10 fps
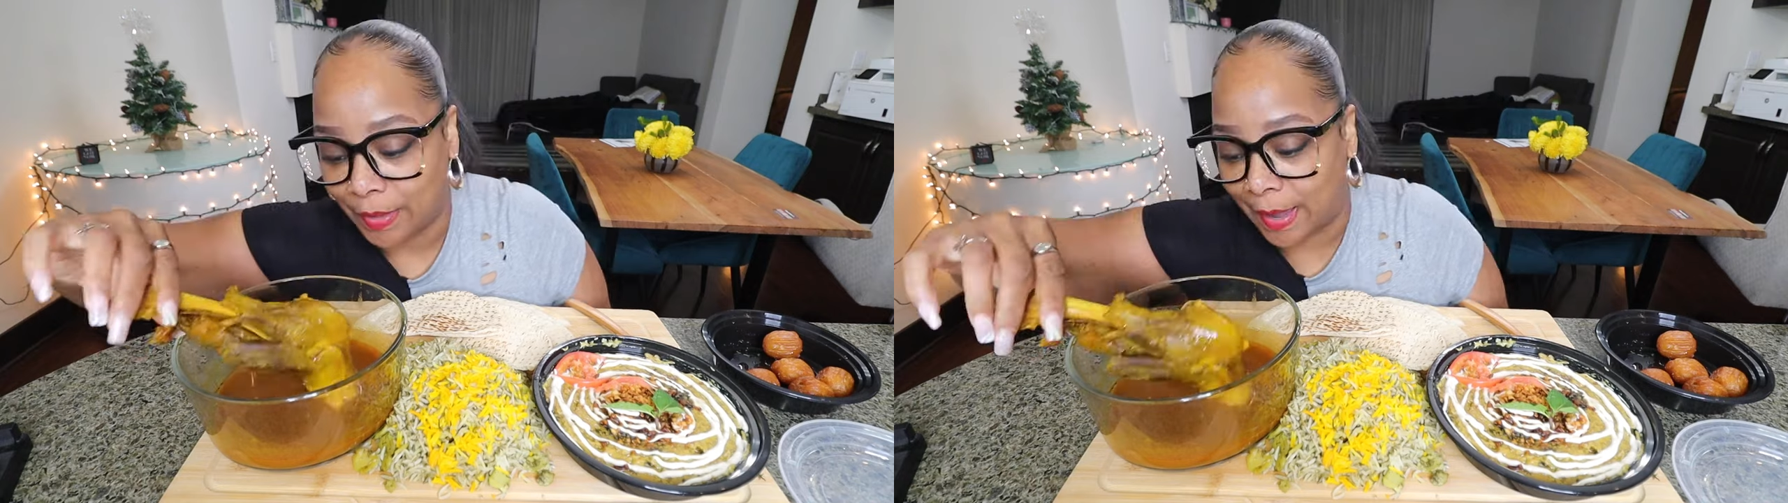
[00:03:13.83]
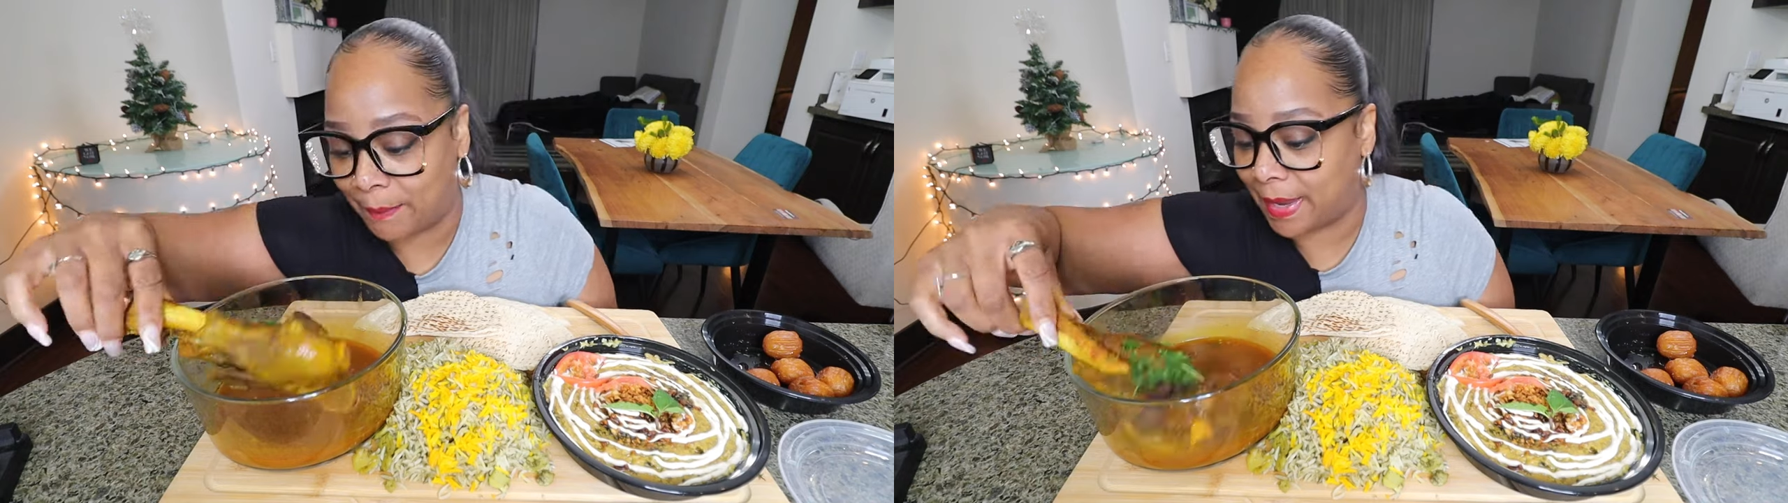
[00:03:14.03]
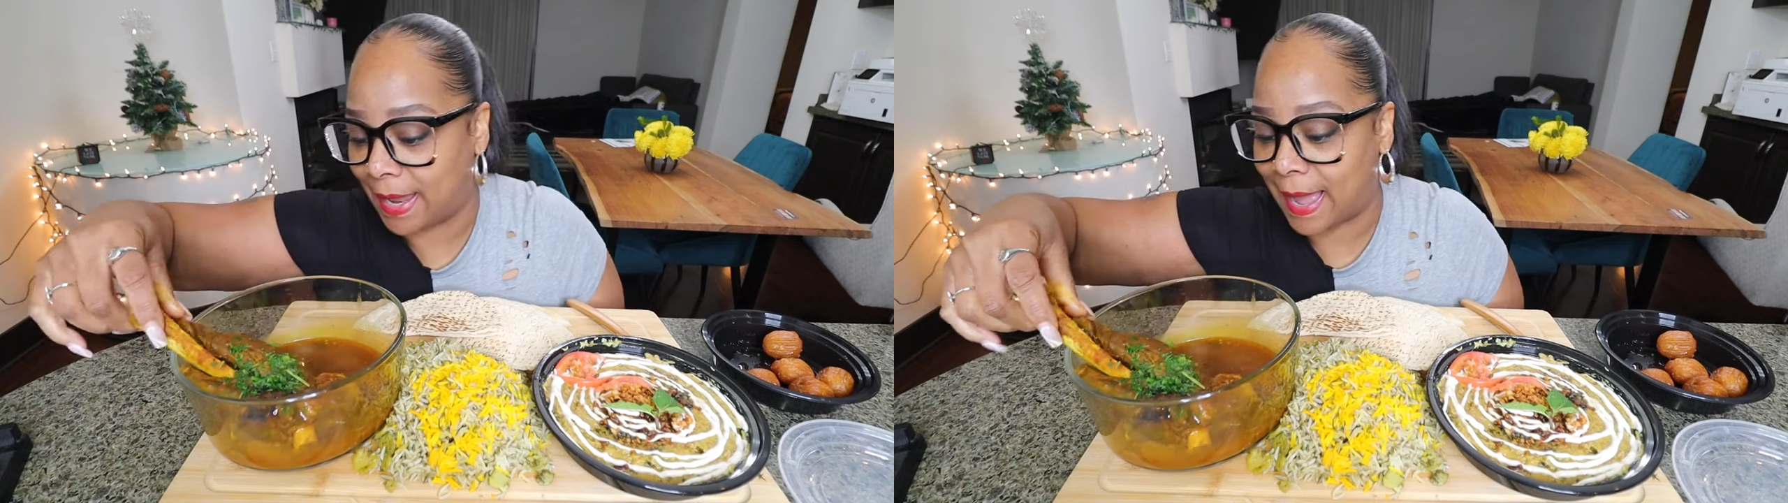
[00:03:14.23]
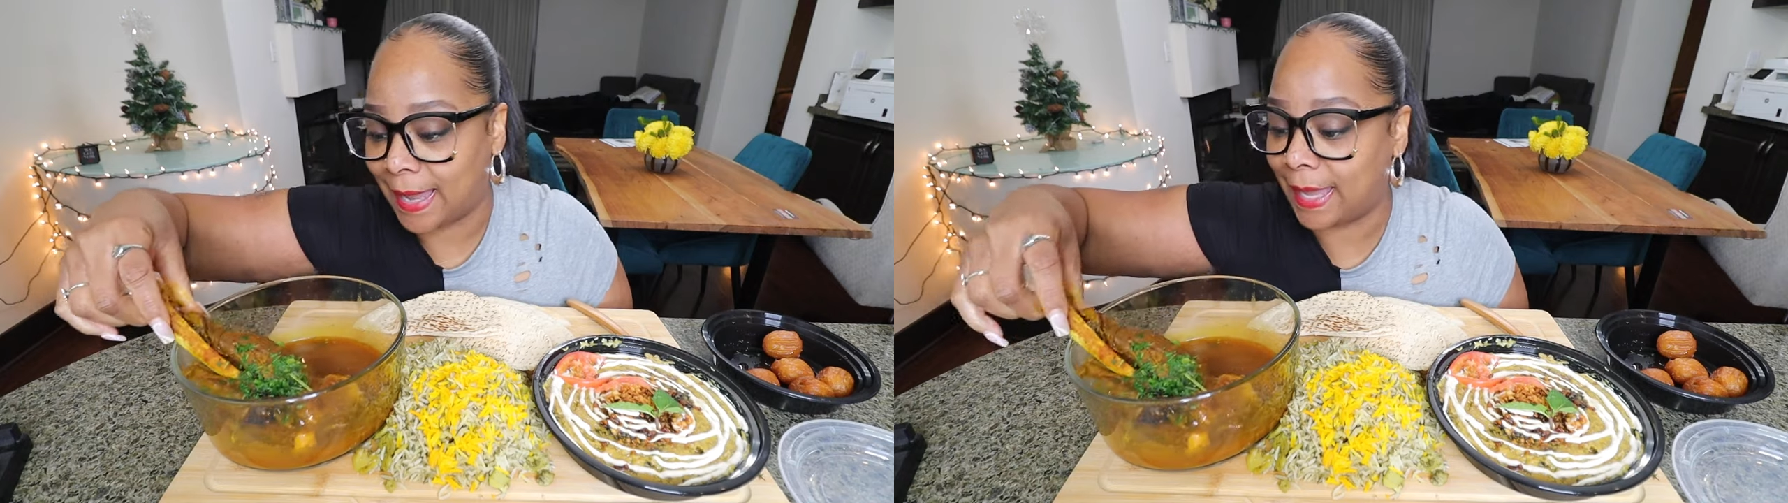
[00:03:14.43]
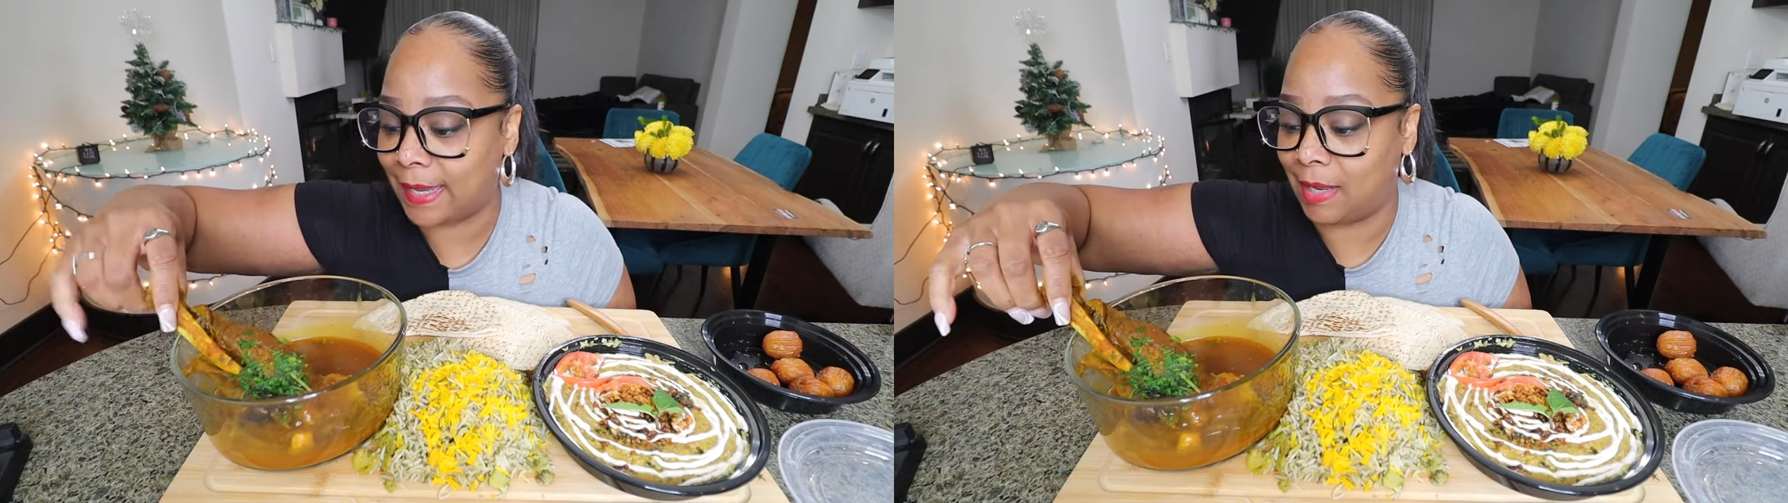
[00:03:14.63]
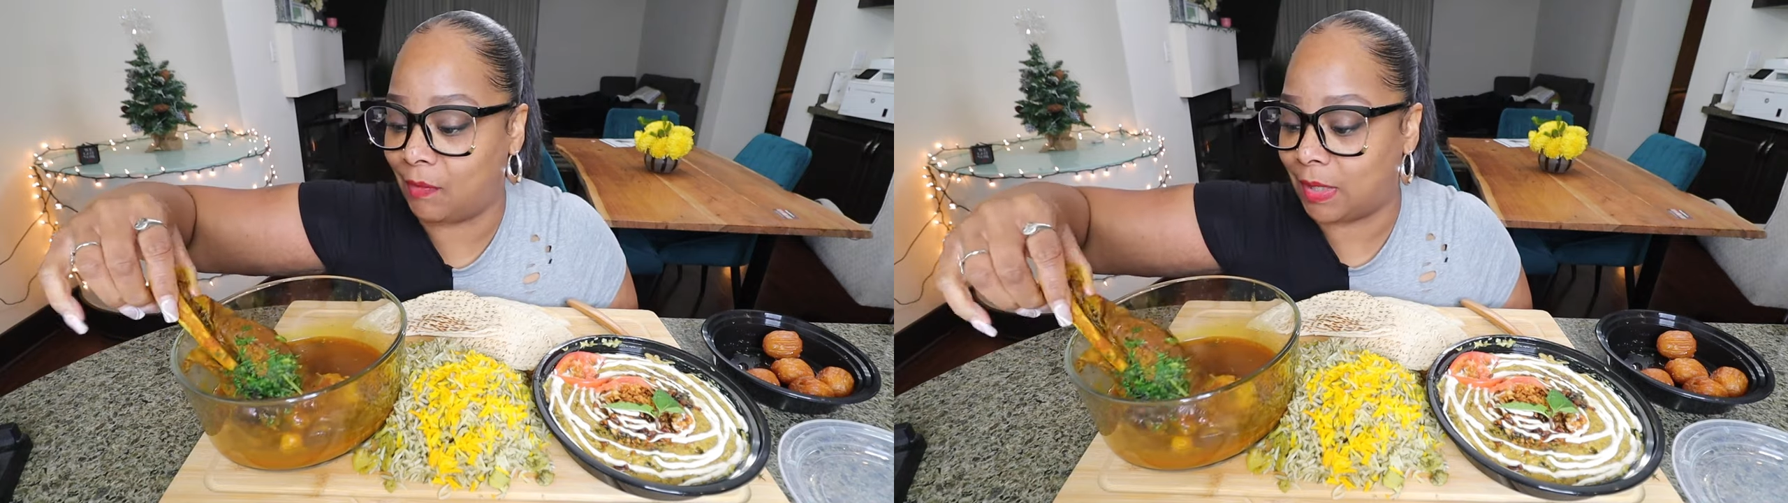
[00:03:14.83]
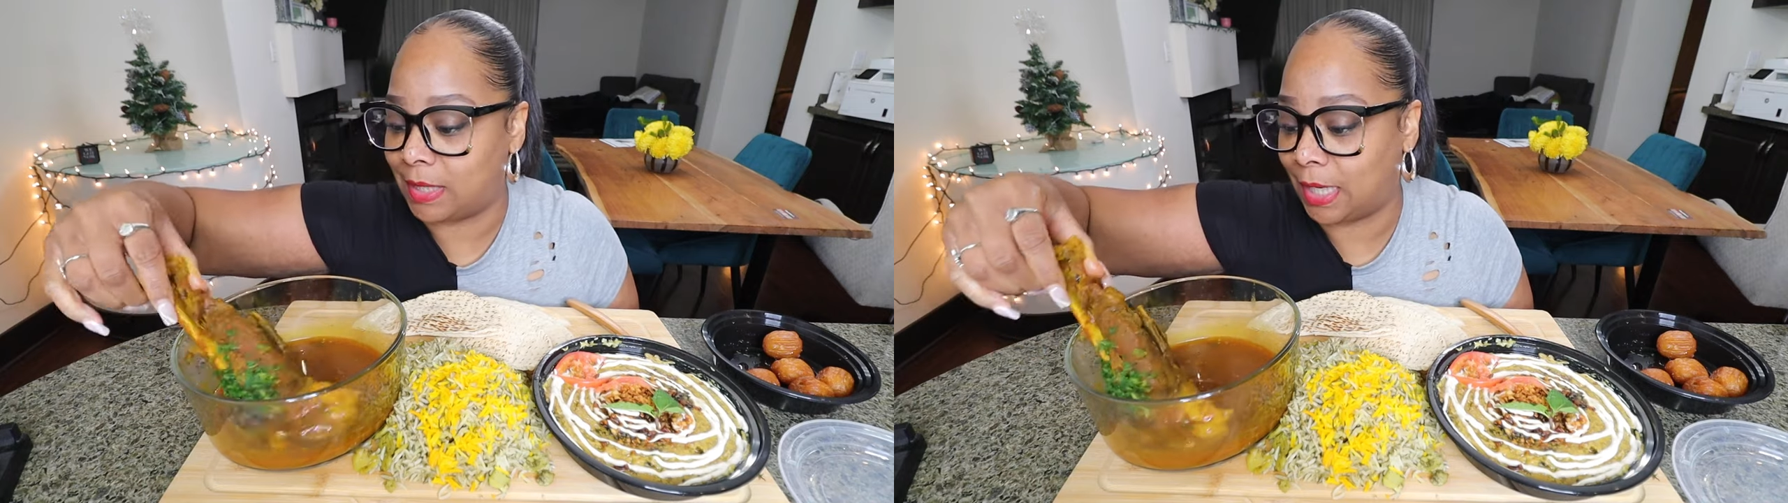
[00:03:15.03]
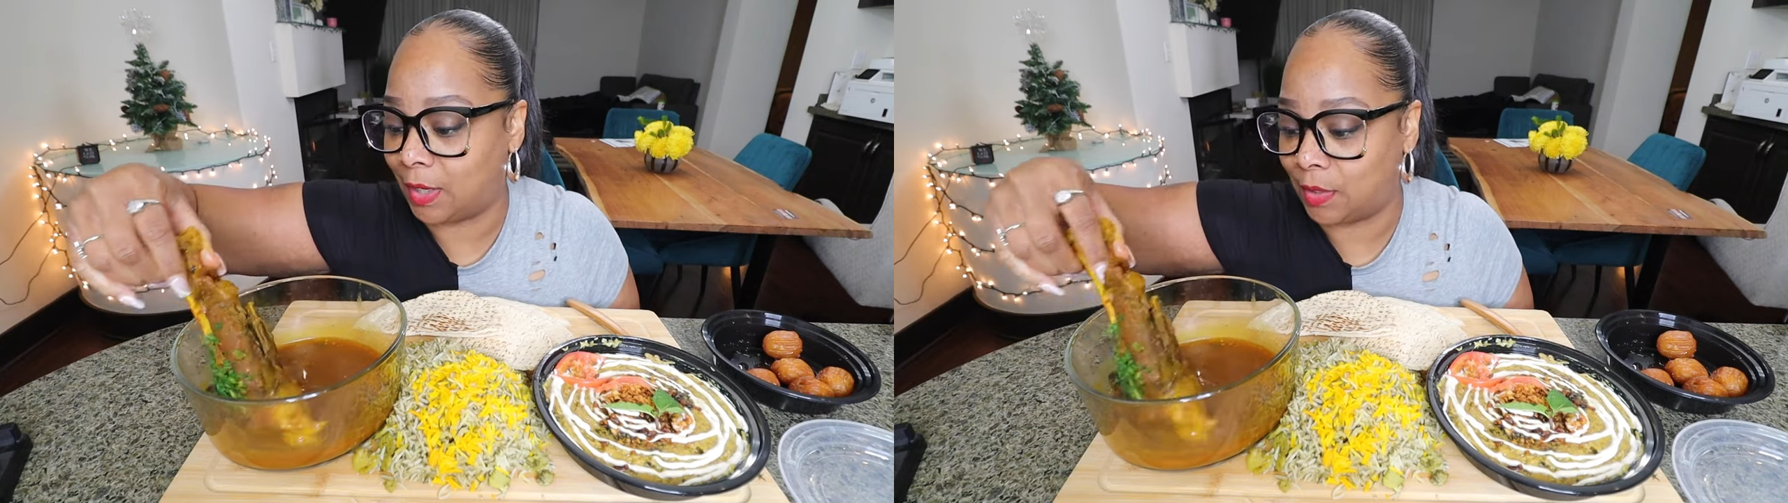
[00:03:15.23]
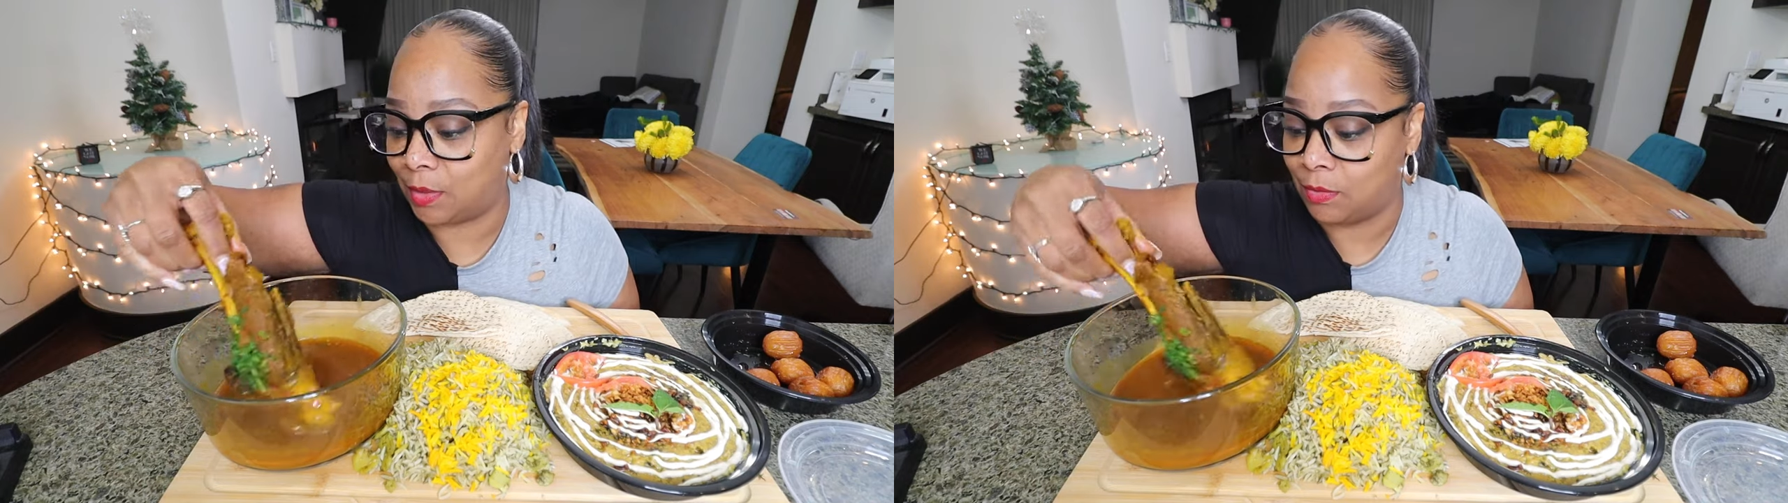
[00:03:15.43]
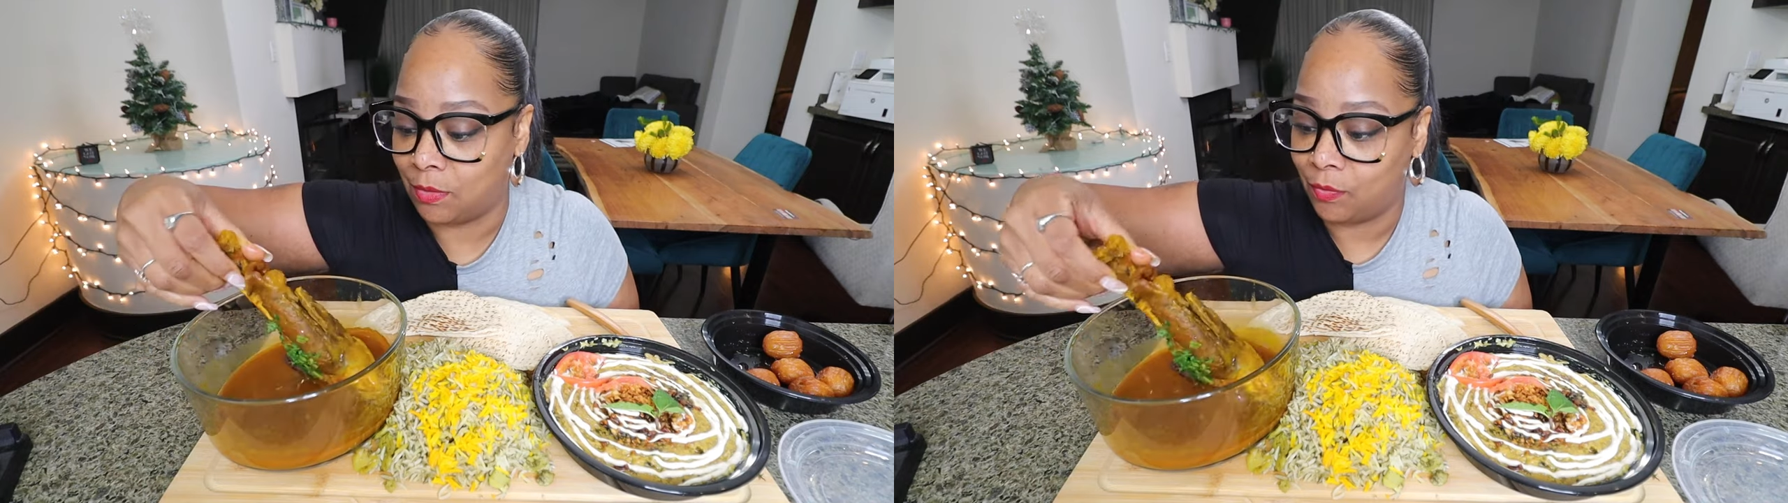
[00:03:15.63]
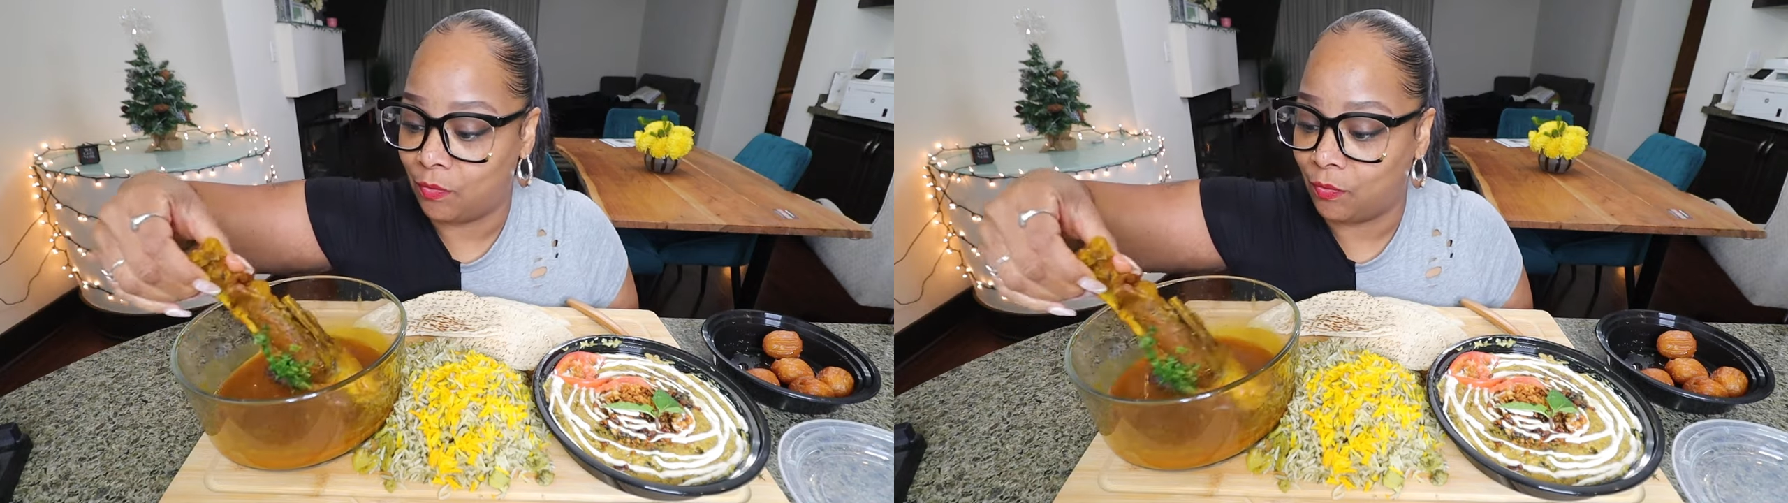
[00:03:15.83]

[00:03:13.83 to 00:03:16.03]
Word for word: I mean, I couldn't even tell you